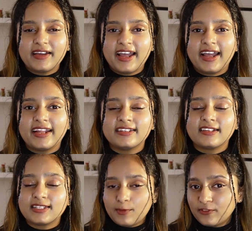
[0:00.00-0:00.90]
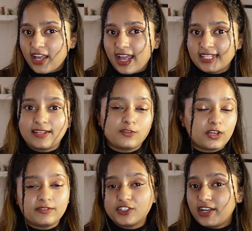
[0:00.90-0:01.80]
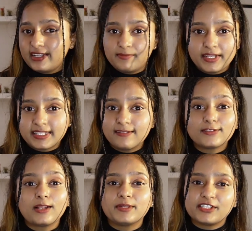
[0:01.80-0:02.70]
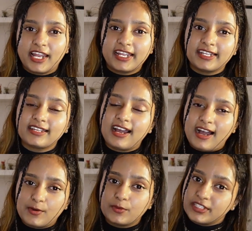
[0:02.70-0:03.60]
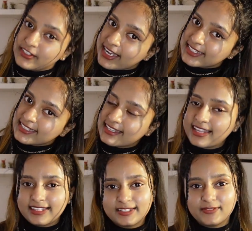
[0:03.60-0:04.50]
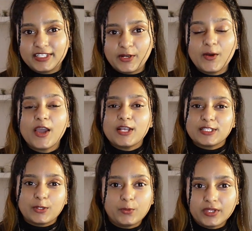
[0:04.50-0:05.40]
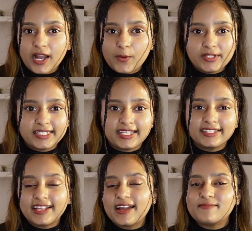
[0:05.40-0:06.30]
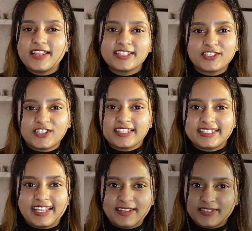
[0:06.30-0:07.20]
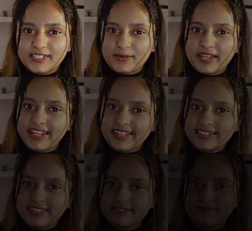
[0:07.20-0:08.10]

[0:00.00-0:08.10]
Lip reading: And some of the hacks I've not even tried it myself, so I'll be trying it out with you guys today in this video. So without wasting any time, let's just dive into it.